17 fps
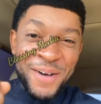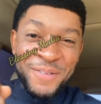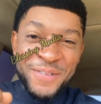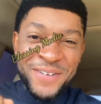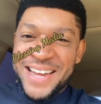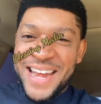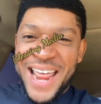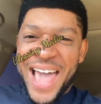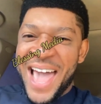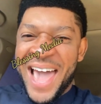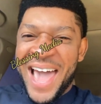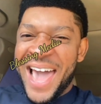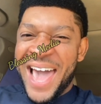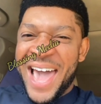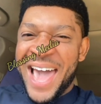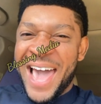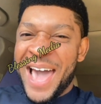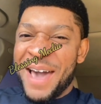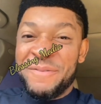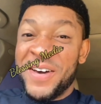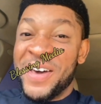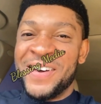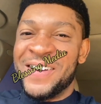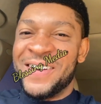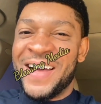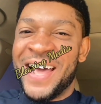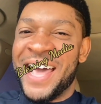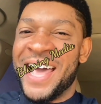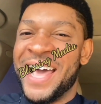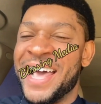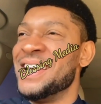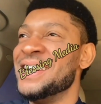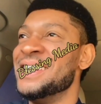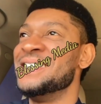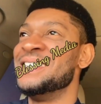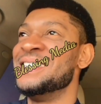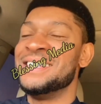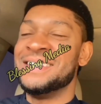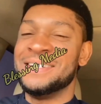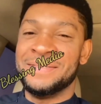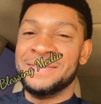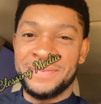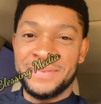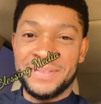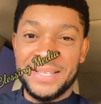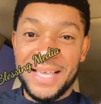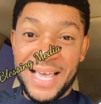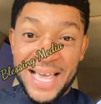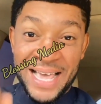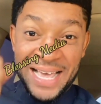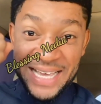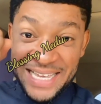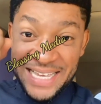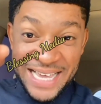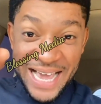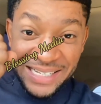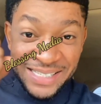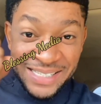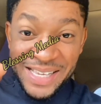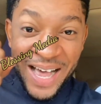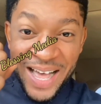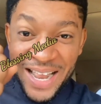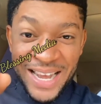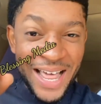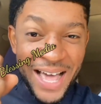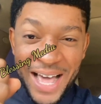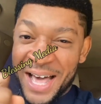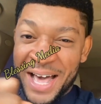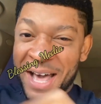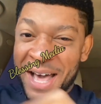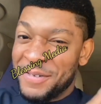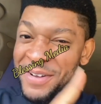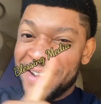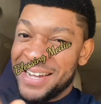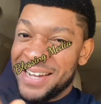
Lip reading: And at the same time, he drove via his Instagram account, say your love never end, Jesus,